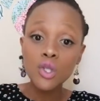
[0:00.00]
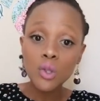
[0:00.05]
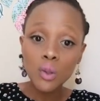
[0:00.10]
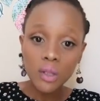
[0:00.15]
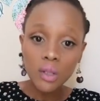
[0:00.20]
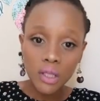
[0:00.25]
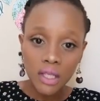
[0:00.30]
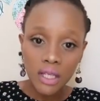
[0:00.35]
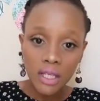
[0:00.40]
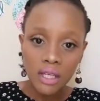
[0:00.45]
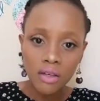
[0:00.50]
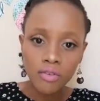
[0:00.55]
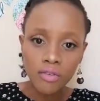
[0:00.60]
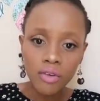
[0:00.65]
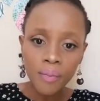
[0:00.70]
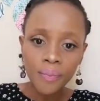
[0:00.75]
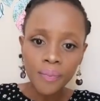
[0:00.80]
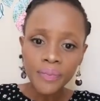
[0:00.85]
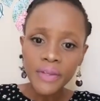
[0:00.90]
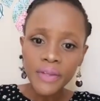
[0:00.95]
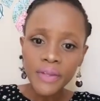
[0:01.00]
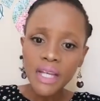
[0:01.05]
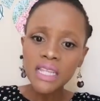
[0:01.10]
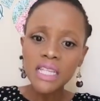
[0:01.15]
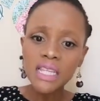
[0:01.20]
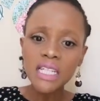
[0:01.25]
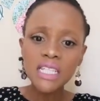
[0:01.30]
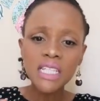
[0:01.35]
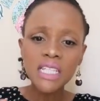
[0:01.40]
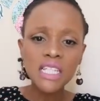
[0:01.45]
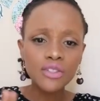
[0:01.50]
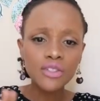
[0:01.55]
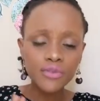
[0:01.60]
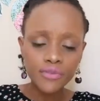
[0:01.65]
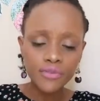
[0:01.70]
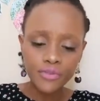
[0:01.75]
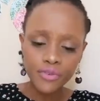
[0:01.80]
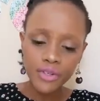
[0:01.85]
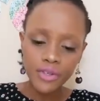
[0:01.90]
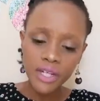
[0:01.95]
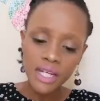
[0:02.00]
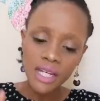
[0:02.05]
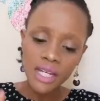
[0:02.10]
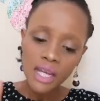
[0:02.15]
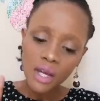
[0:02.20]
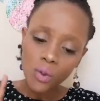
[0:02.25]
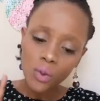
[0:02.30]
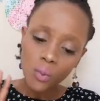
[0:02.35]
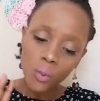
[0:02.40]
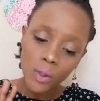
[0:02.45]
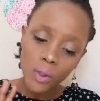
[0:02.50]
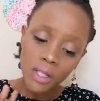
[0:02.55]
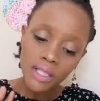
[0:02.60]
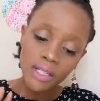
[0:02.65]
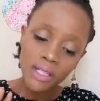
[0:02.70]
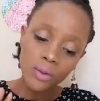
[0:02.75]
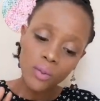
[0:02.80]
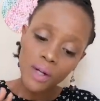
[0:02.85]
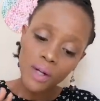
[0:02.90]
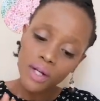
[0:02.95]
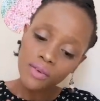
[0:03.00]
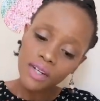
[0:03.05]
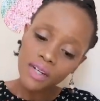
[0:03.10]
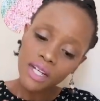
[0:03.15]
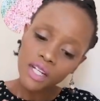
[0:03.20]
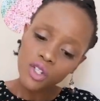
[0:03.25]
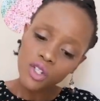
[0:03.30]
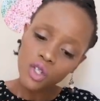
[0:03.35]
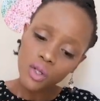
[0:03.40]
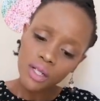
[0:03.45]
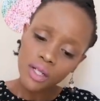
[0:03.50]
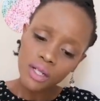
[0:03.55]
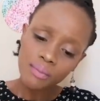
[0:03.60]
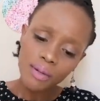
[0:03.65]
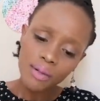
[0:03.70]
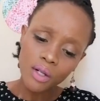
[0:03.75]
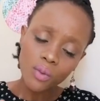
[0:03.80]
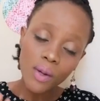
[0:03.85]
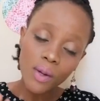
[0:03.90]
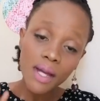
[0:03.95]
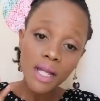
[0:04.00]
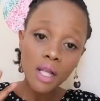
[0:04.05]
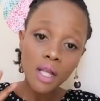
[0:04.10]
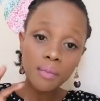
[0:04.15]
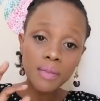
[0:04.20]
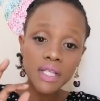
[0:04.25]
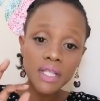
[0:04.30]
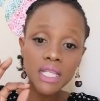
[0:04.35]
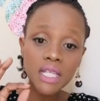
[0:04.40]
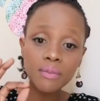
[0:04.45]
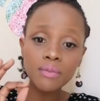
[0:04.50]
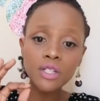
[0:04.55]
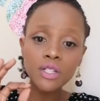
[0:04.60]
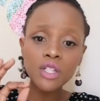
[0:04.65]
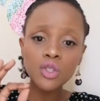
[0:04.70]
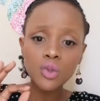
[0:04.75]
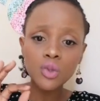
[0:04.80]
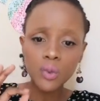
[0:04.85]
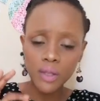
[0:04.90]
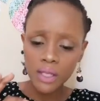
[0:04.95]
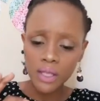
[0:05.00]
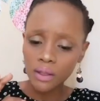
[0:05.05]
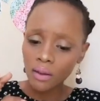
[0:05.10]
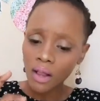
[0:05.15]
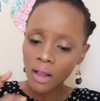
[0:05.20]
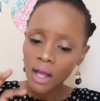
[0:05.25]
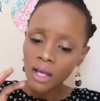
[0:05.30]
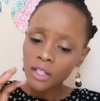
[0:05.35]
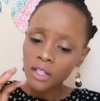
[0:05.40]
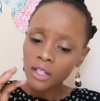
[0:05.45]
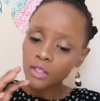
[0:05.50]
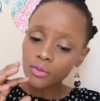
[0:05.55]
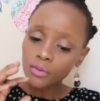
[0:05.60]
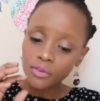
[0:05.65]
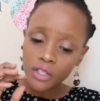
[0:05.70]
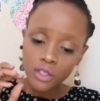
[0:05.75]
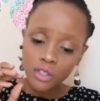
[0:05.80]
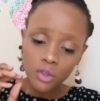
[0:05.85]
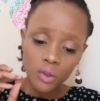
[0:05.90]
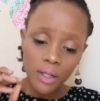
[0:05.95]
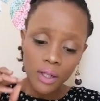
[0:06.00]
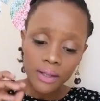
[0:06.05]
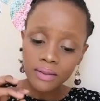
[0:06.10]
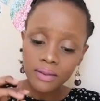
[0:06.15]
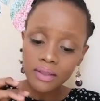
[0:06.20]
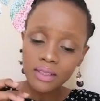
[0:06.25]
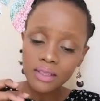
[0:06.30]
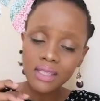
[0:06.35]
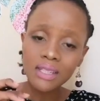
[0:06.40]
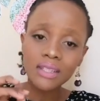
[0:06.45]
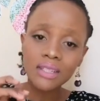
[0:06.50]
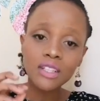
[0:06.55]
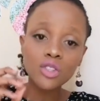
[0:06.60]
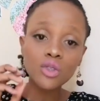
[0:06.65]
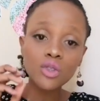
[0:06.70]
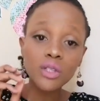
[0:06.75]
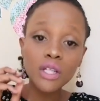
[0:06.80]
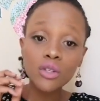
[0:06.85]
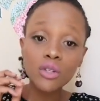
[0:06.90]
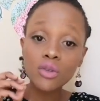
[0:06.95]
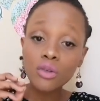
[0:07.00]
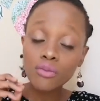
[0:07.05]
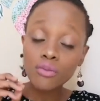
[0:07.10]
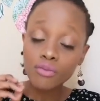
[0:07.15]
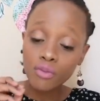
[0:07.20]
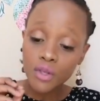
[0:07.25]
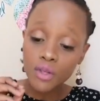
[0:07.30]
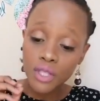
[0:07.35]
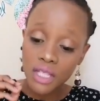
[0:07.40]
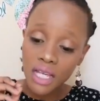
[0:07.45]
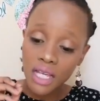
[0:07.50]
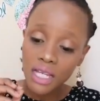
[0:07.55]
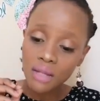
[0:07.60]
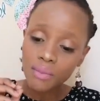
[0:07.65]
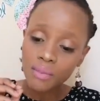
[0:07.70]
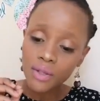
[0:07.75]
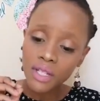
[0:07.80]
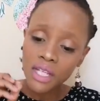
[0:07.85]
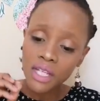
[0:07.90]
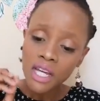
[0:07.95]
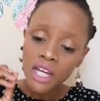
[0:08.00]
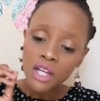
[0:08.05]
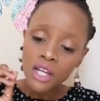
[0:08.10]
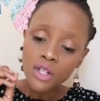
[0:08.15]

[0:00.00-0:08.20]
to leave. And this is free will that we're really talking about. We're helping somebody to heal. You've got to understand that you cannot force anybody